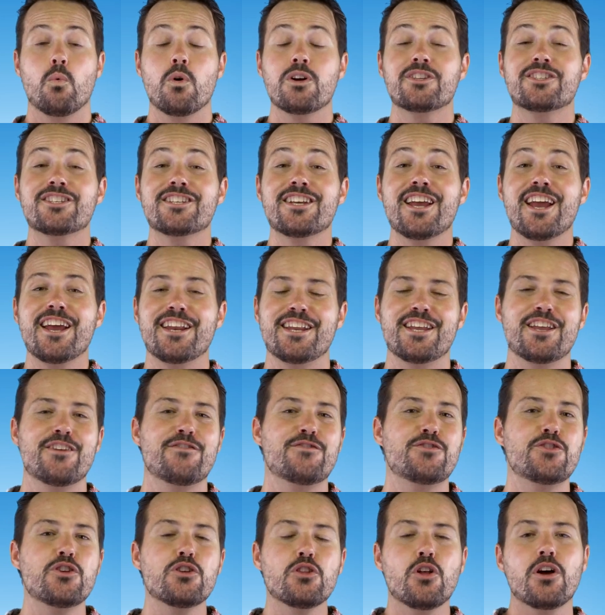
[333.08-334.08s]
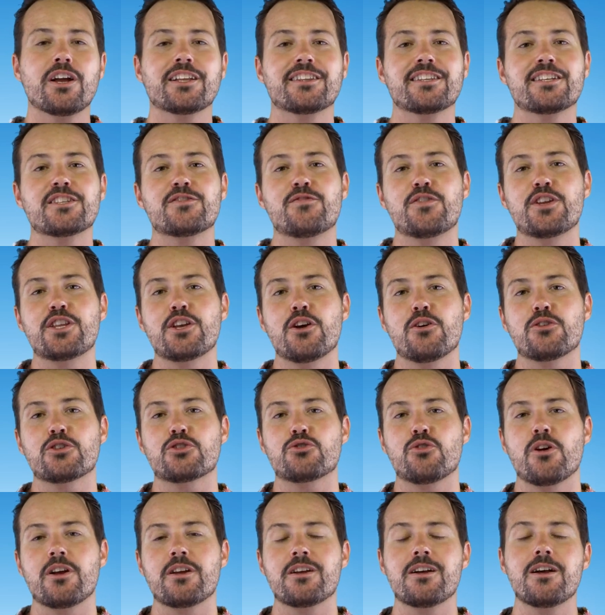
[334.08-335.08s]
Once again, if you like this video,
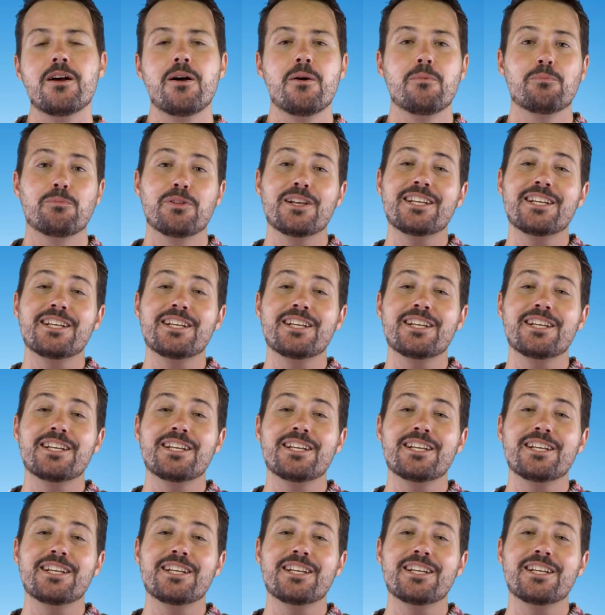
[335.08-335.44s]
Australia,